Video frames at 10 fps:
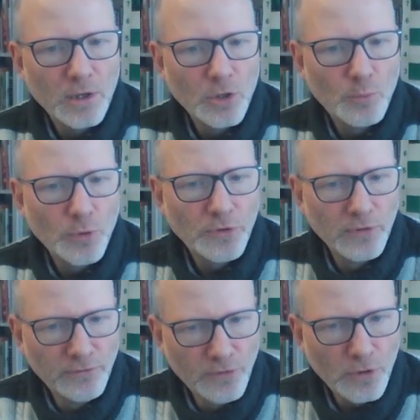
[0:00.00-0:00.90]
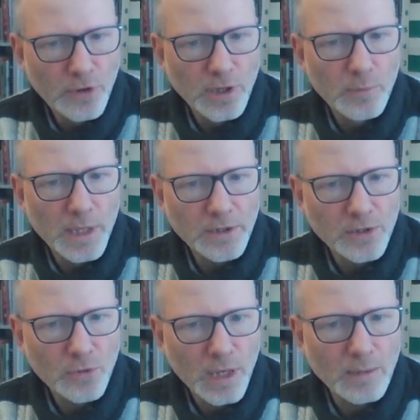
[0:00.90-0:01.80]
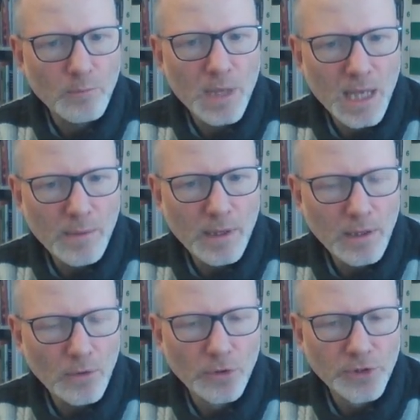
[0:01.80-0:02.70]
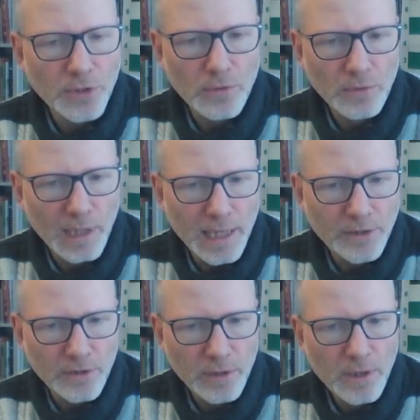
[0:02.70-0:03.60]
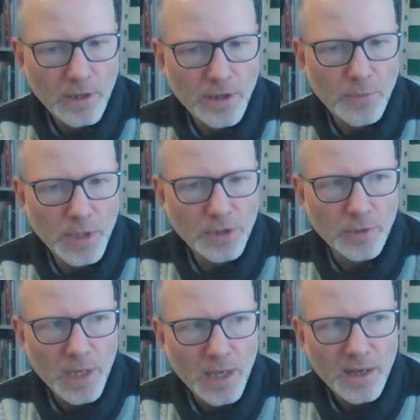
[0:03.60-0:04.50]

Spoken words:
to put the rook on a better square, and maybe also later the bishop.